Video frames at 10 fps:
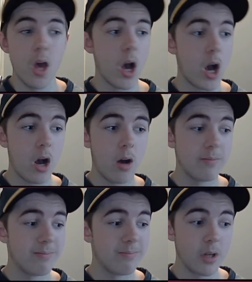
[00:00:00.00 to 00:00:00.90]

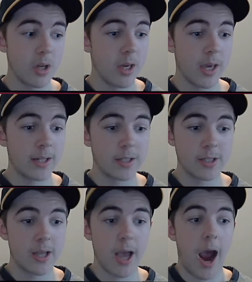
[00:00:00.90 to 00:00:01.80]

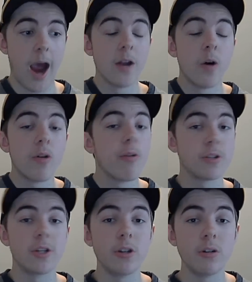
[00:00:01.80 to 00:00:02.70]
I don't know what
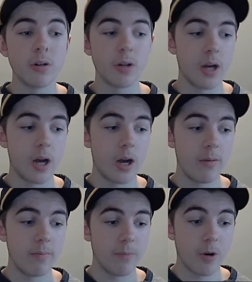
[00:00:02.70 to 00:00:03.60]
to do
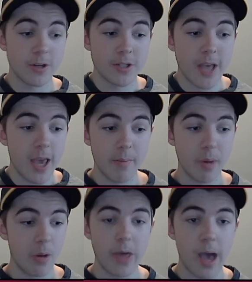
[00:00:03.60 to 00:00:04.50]
or to say
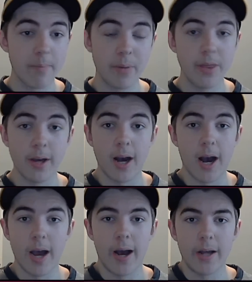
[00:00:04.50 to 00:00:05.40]
about that, but
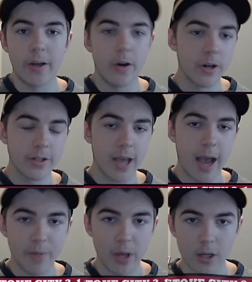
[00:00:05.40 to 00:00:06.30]
I honestly
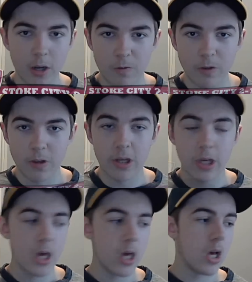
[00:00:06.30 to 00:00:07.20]
have that gut feeling.
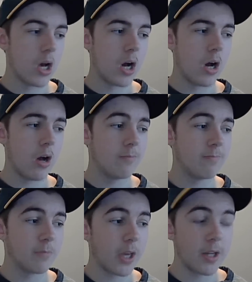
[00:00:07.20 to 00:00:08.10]

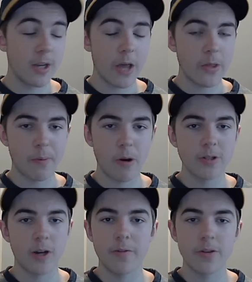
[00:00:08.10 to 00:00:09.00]
Getting to other parts,
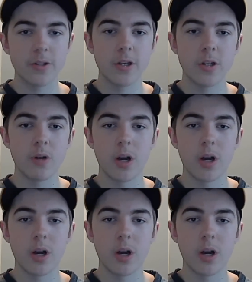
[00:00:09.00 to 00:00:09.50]
obviously,